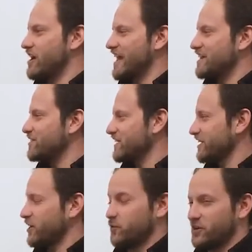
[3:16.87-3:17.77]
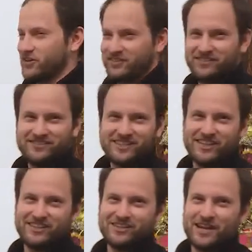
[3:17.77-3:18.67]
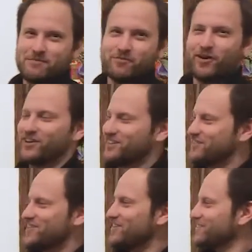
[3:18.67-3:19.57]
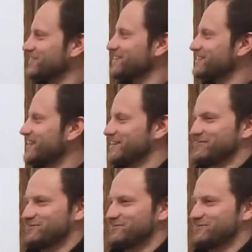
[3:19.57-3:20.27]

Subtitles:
anything kind of weird in the name of art in this town, and